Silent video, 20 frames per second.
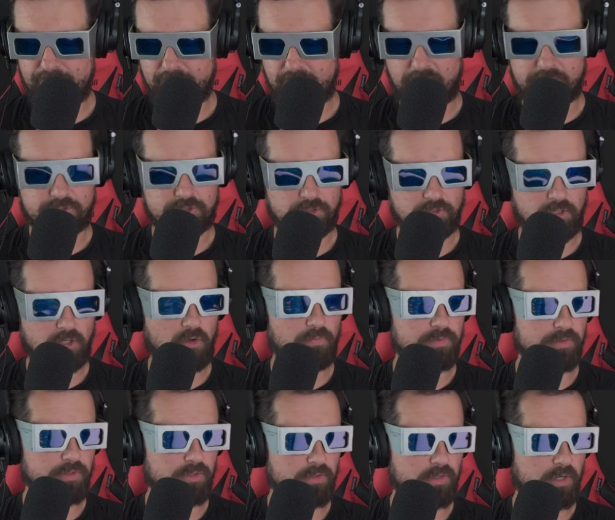I sure
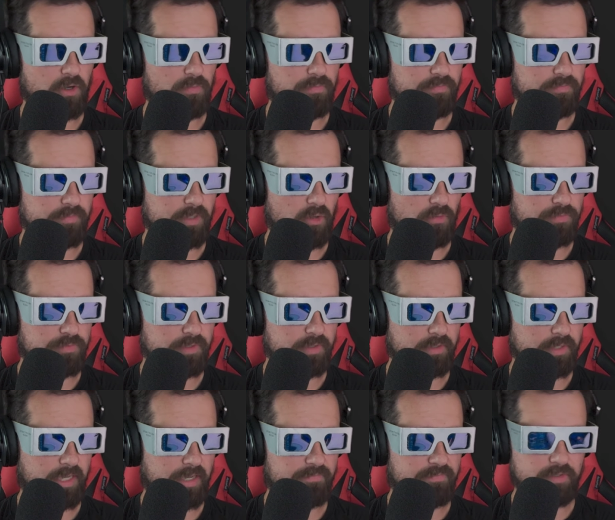hope you do. I hope I hope
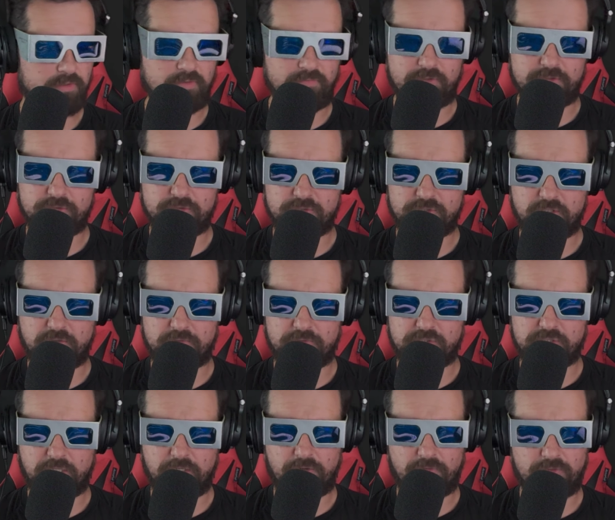to have you in the Visual
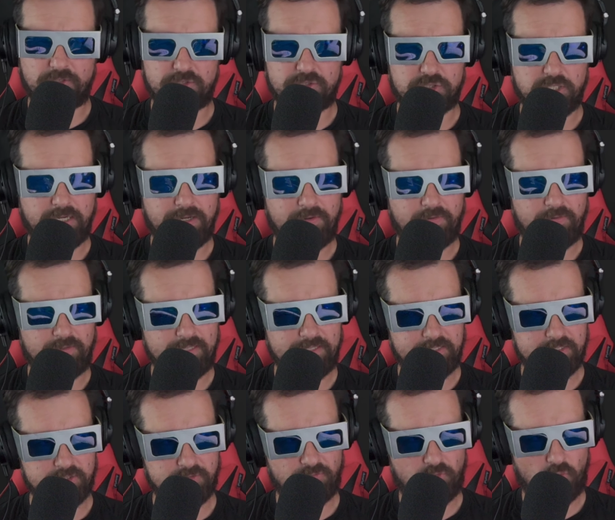Disturbance channel. This channel
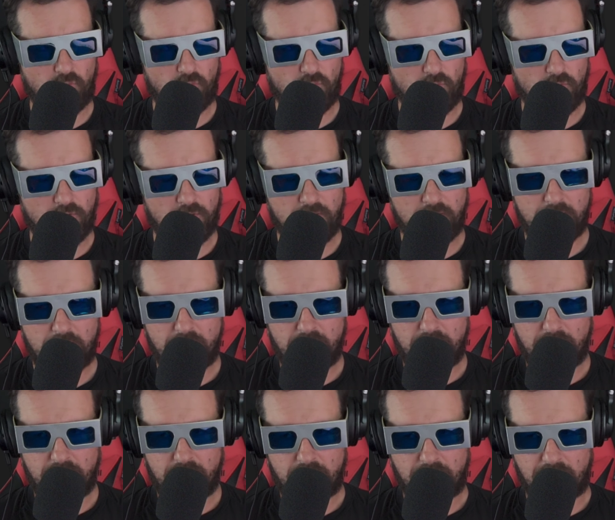is for
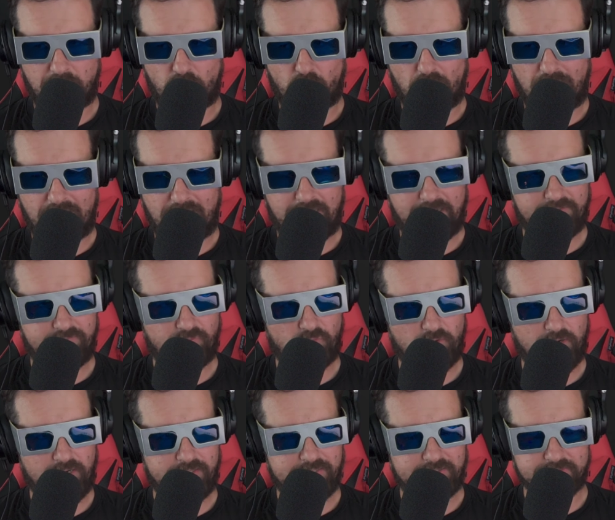a wide
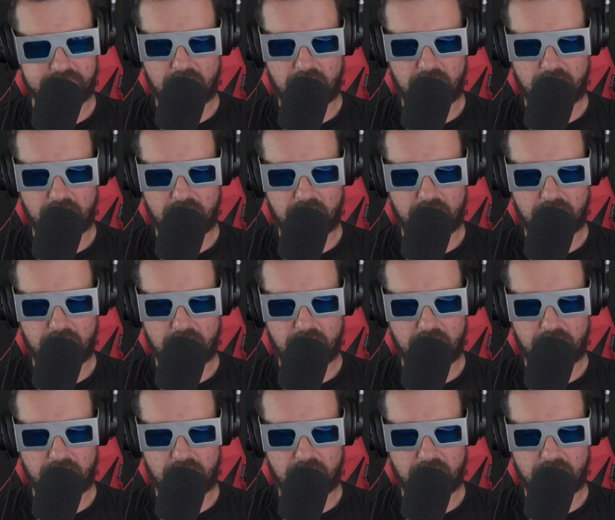variety of